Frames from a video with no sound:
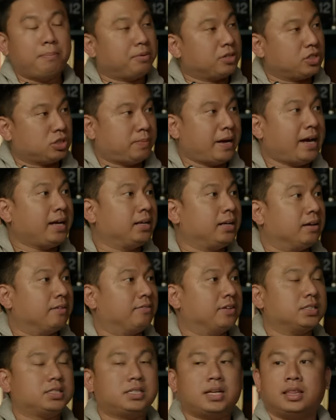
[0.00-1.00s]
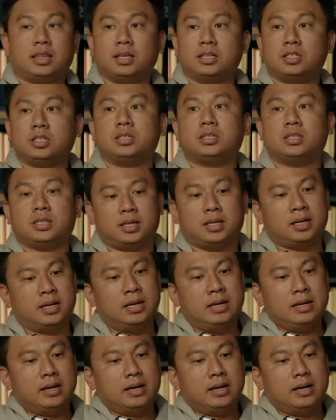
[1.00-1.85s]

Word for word: perspective and said this is a